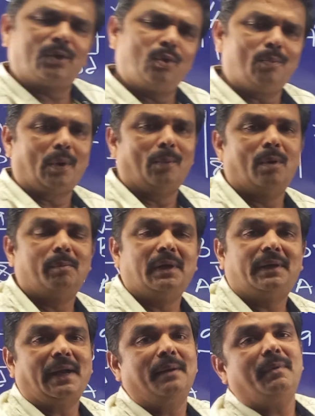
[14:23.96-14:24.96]
here. No problem.
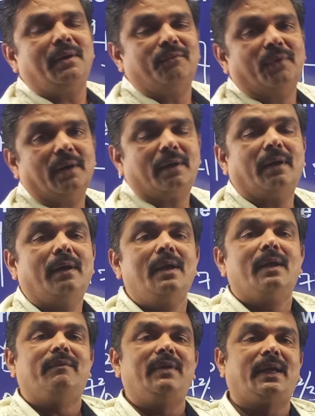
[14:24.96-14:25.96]
In time and work,
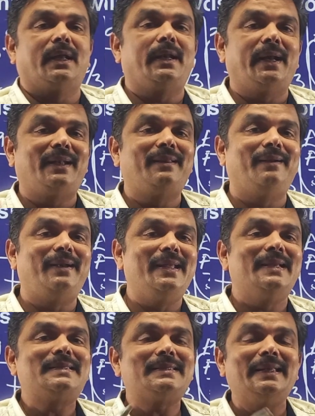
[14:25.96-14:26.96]
we can get the
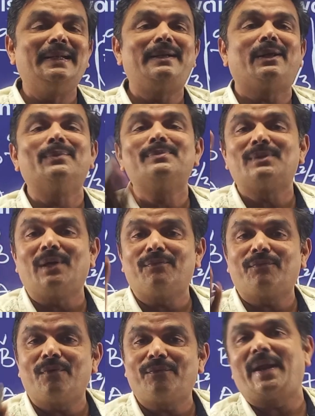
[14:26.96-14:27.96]
days in terms
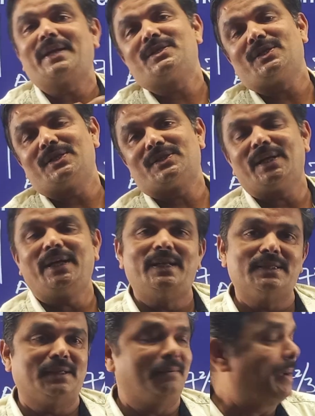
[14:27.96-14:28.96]
of fractions. It
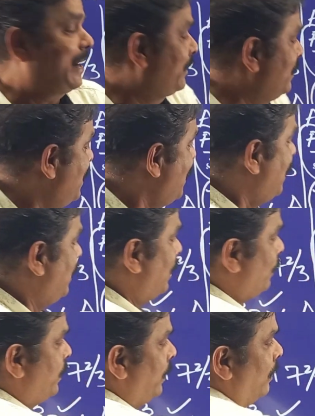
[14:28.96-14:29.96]
doesn't matter.
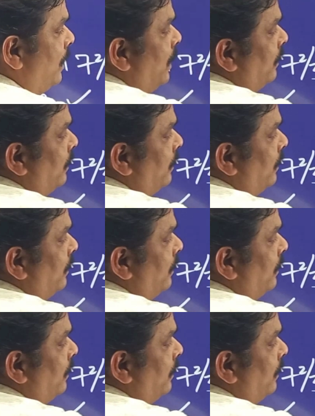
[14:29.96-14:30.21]
Now here,